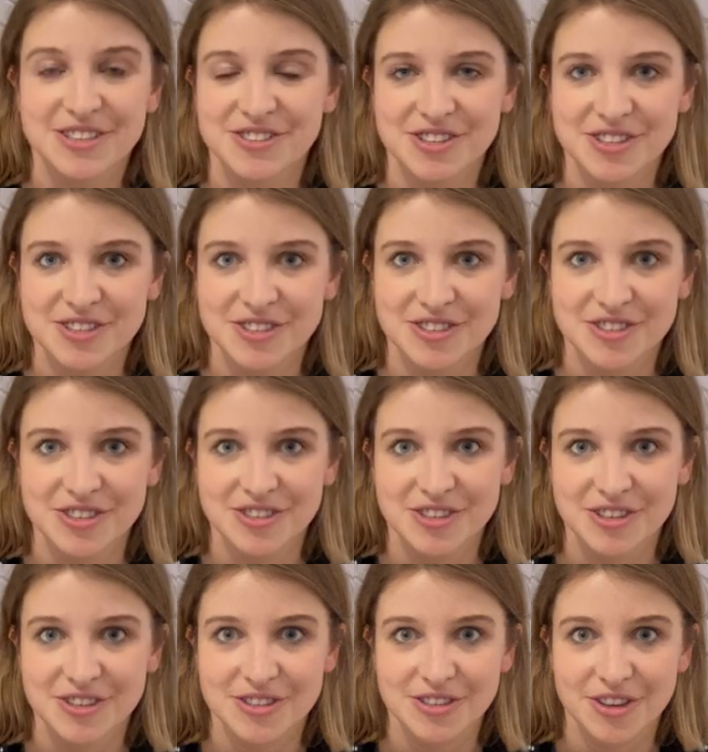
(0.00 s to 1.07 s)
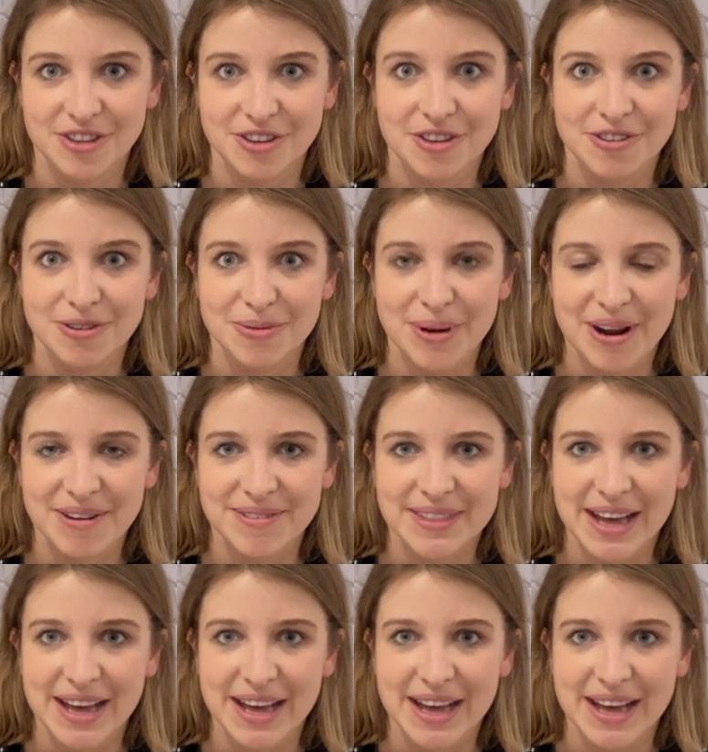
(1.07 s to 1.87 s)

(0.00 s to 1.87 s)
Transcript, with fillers: just, just so, so that you're aware of